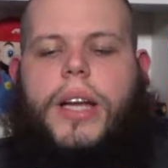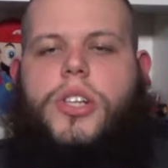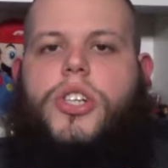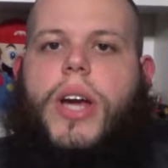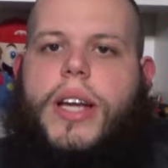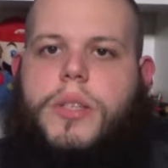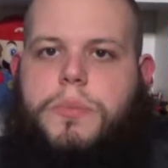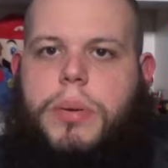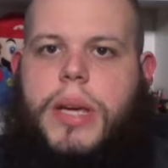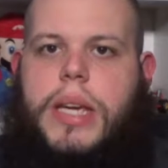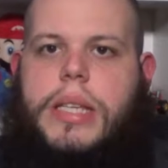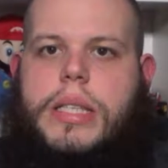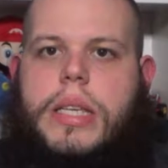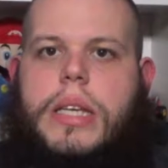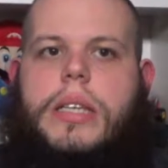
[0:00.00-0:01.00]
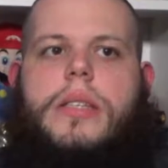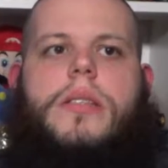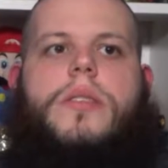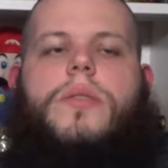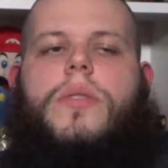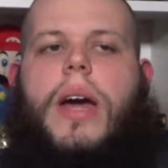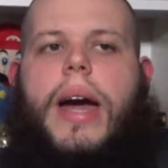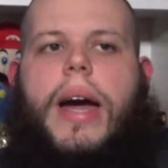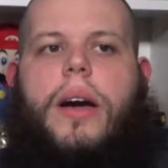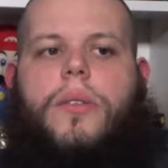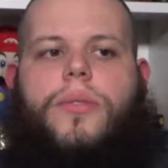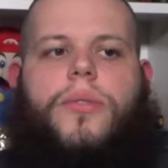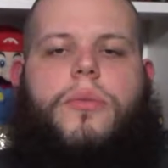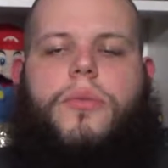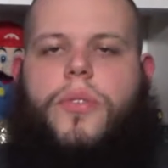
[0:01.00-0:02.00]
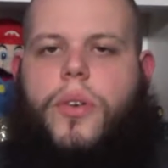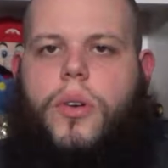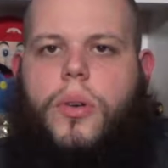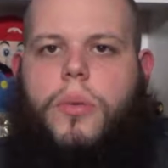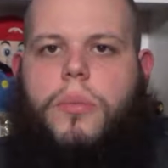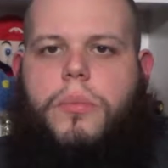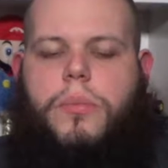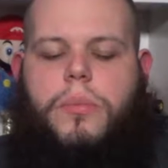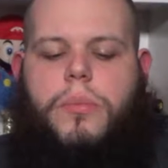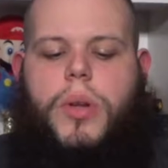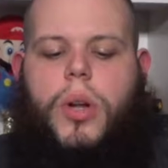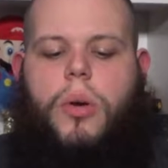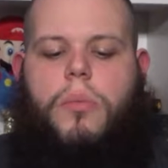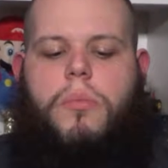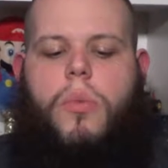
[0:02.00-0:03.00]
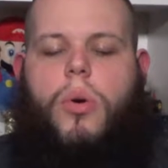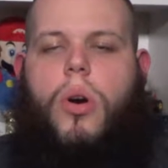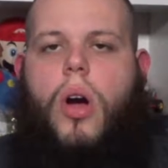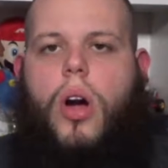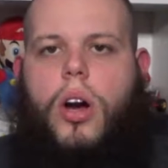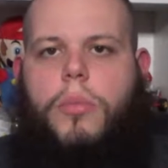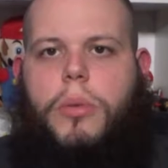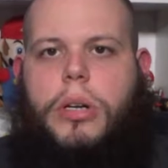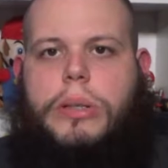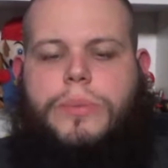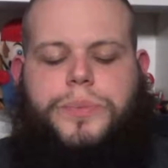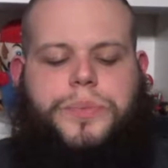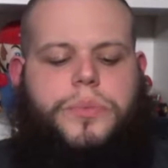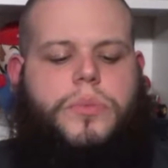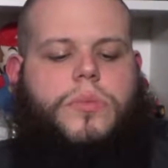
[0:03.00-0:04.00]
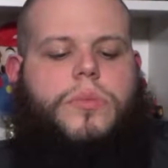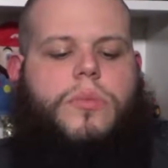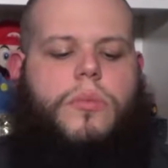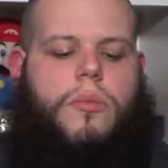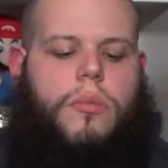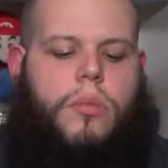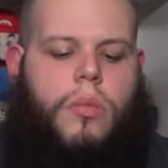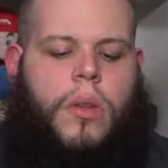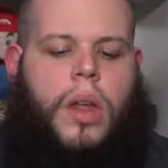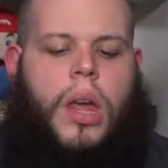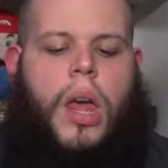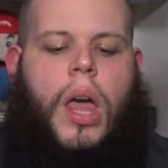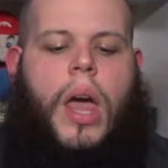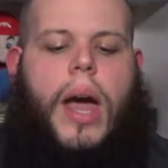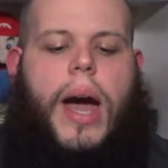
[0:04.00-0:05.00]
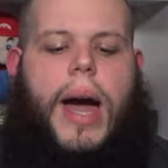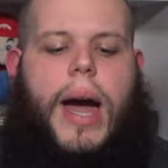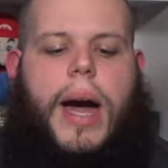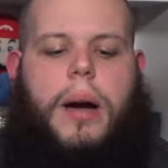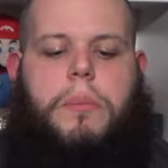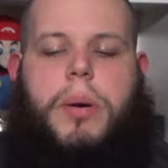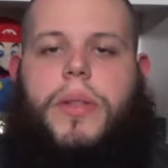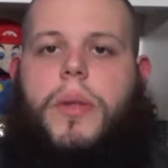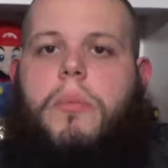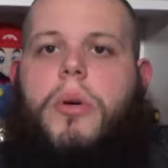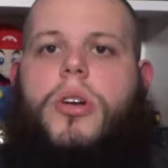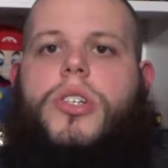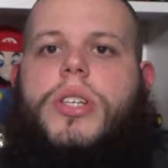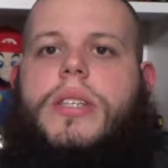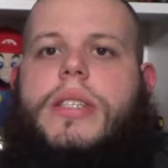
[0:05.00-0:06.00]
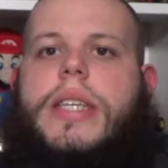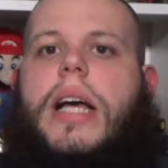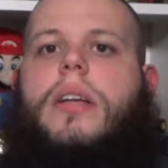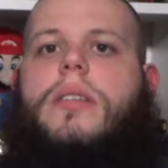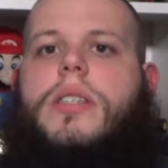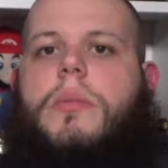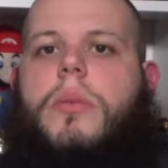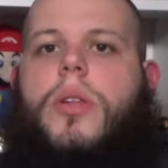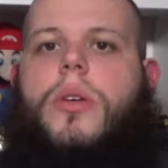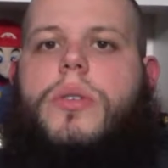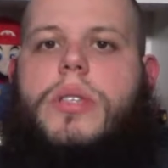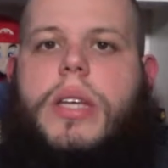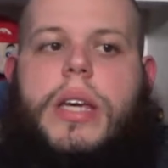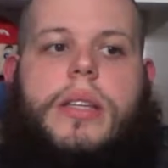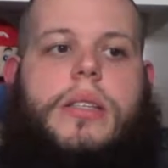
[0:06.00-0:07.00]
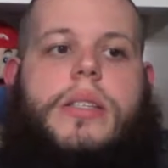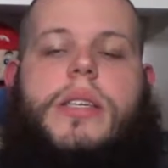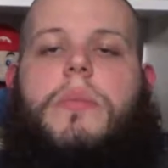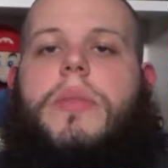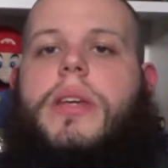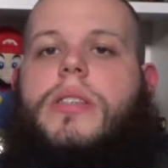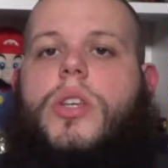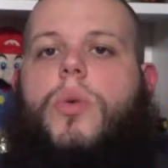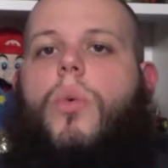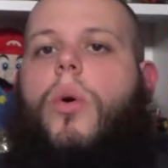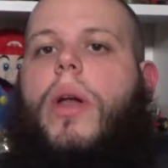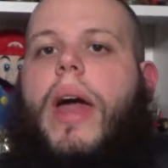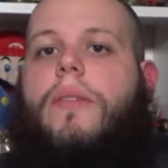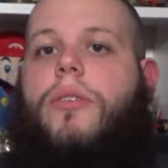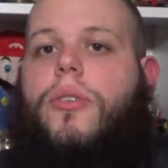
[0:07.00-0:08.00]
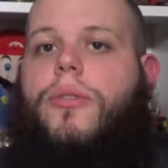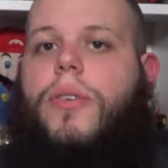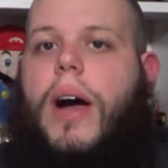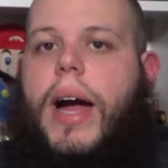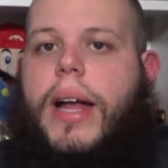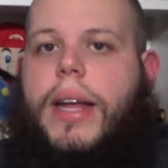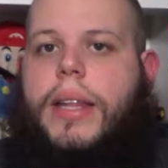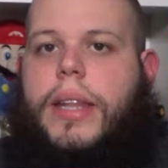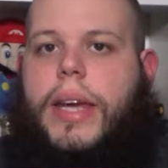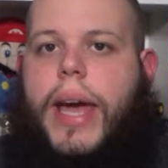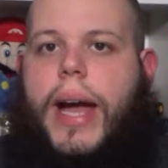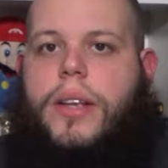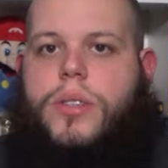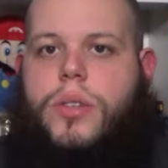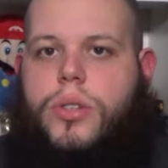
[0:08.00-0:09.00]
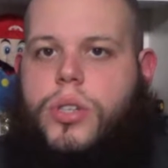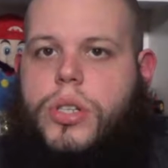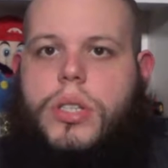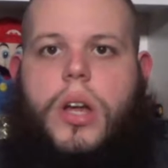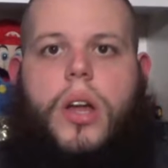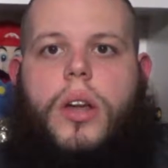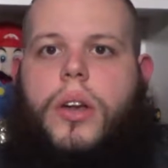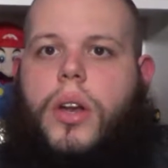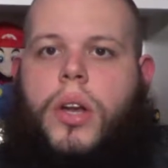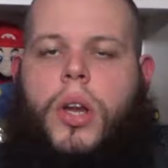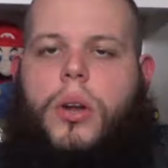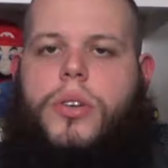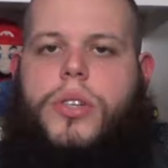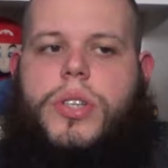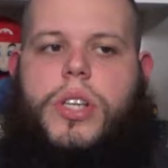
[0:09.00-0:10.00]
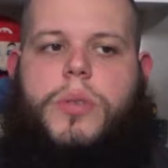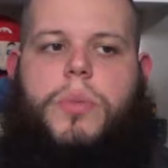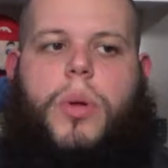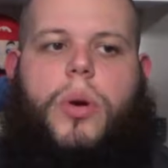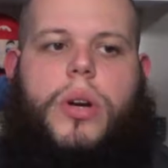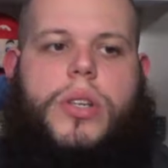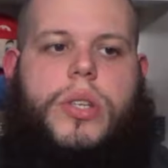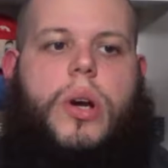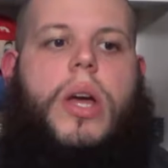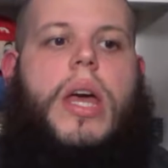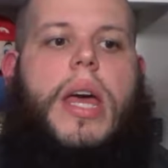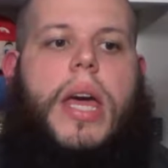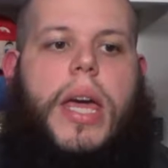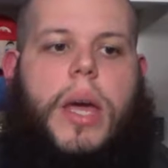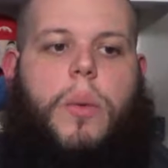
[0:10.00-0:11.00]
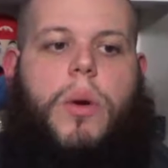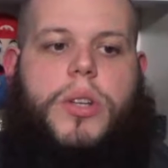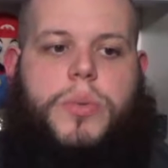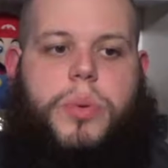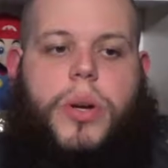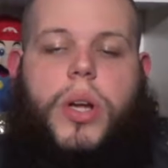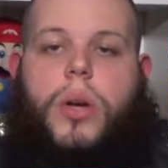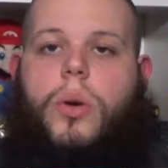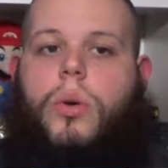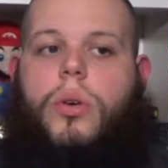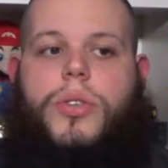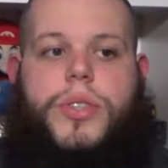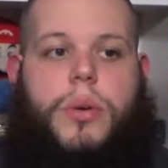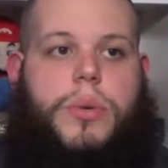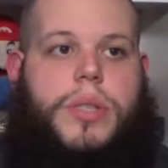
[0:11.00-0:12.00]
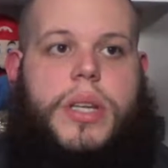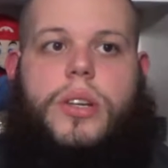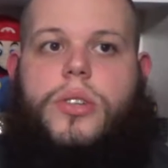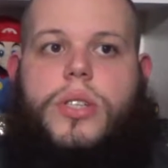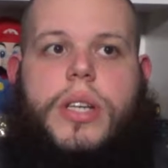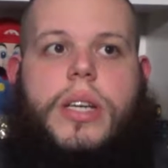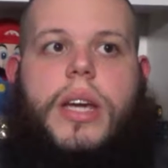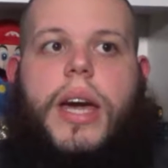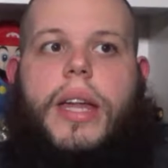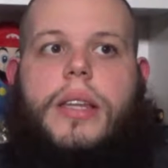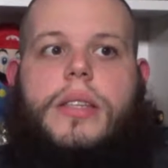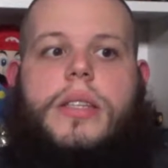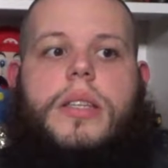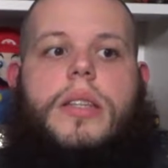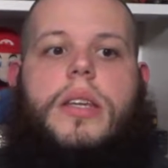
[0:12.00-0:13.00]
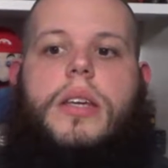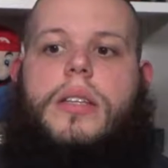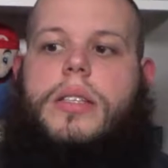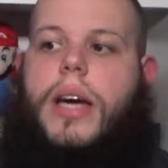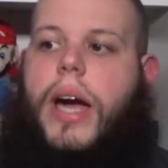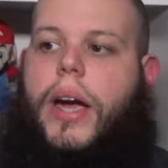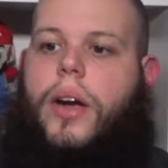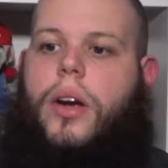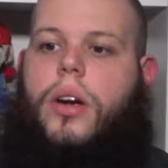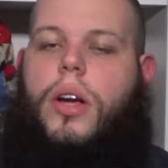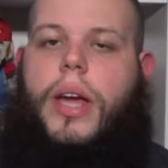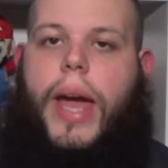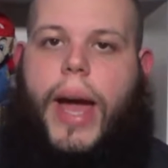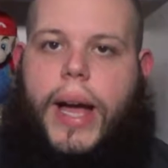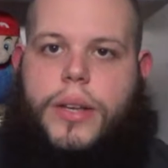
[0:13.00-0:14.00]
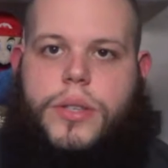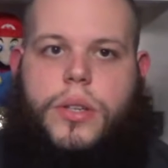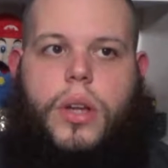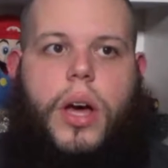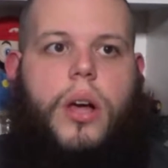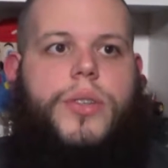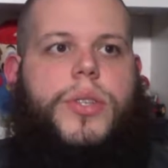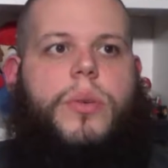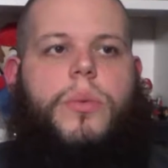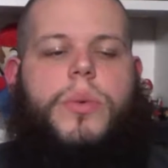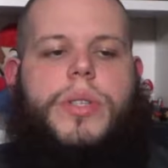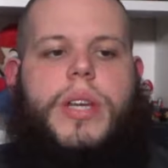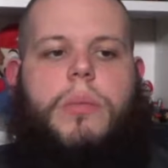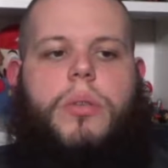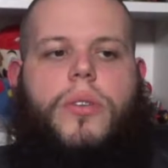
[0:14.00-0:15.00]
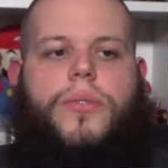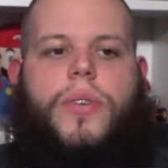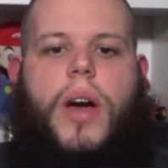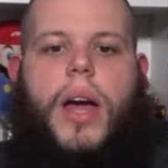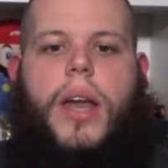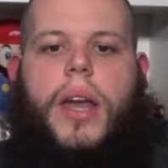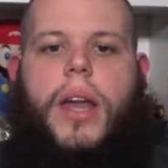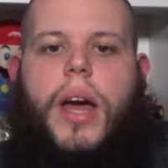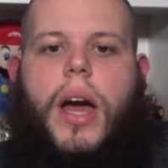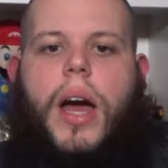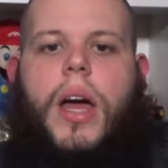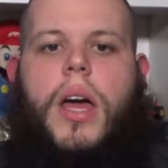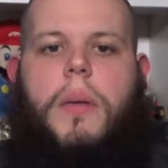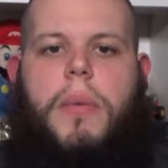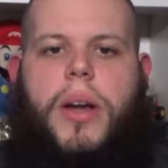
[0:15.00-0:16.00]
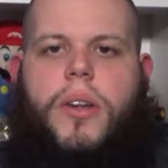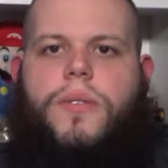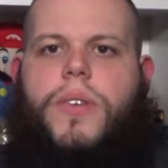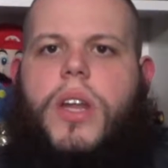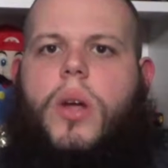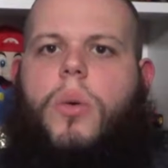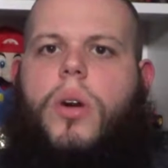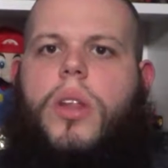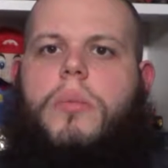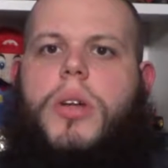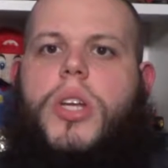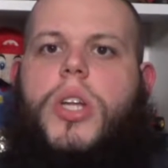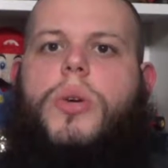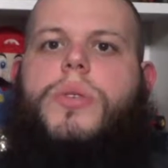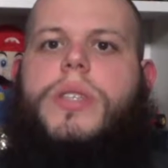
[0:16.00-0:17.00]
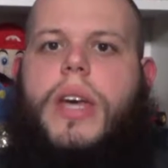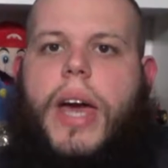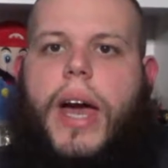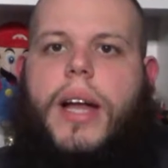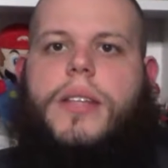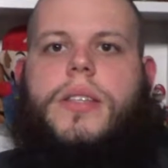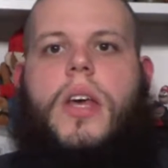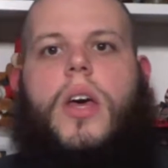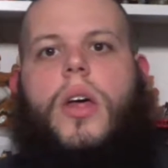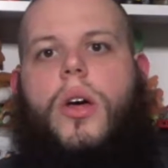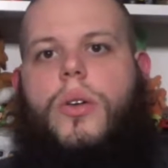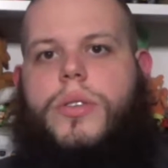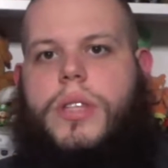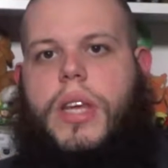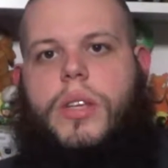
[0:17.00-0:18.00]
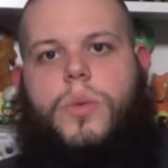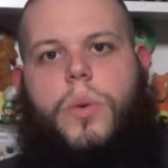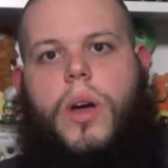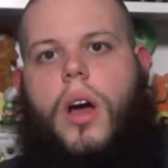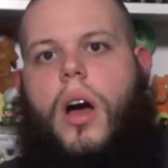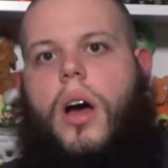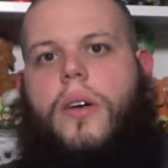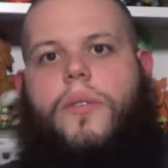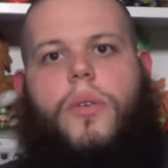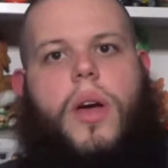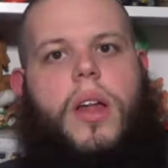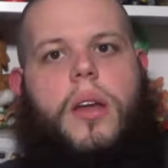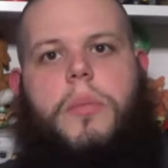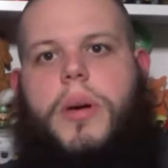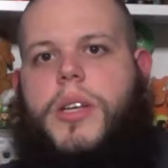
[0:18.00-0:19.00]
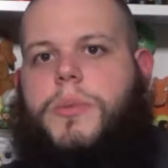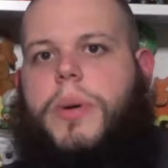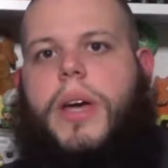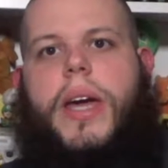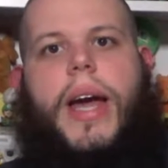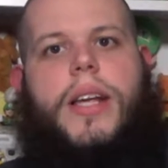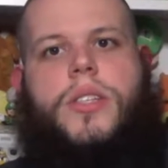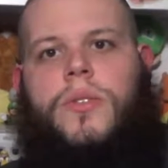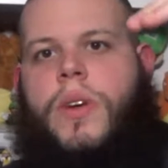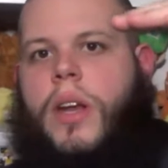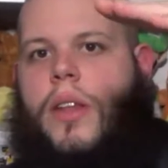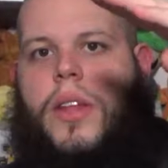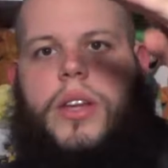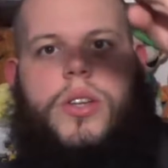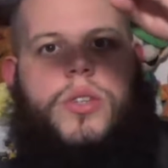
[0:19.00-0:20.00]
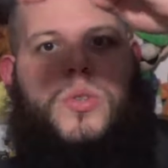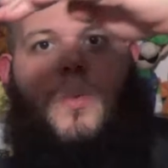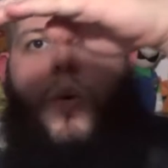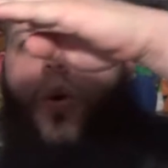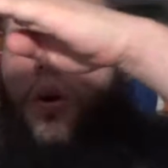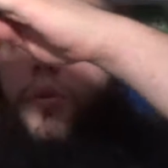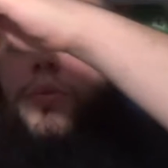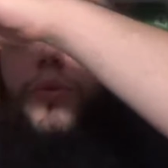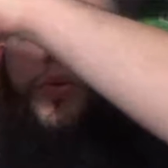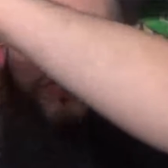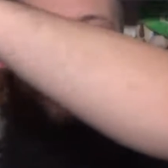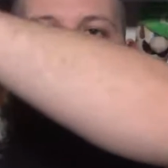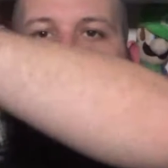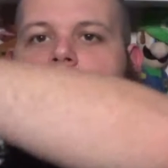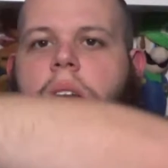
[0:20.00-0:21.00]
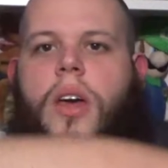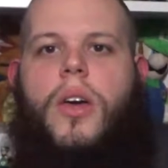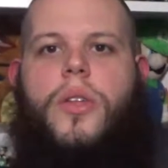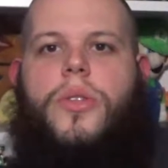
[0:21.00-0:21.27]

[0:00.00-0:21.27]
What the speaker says: chest pieces for more armor. But the merchant sells some of those things, and some things you won't ever find in the castle just on, just exploring. So he was pretty cool. So it was interesting to kind of see the entire castle. I also was able to find, by defeating one of the Medusa heads, those things if anybody's played Castlevania, they just swarm through the